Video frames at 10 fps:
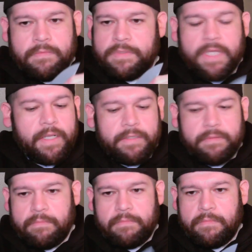
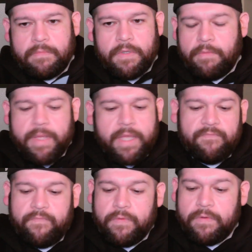solid. No back
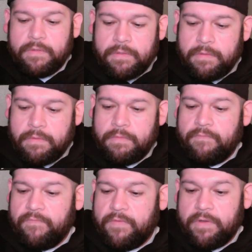and forth.
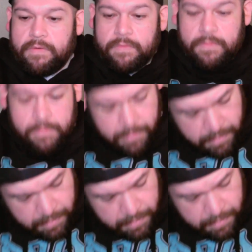Very cool.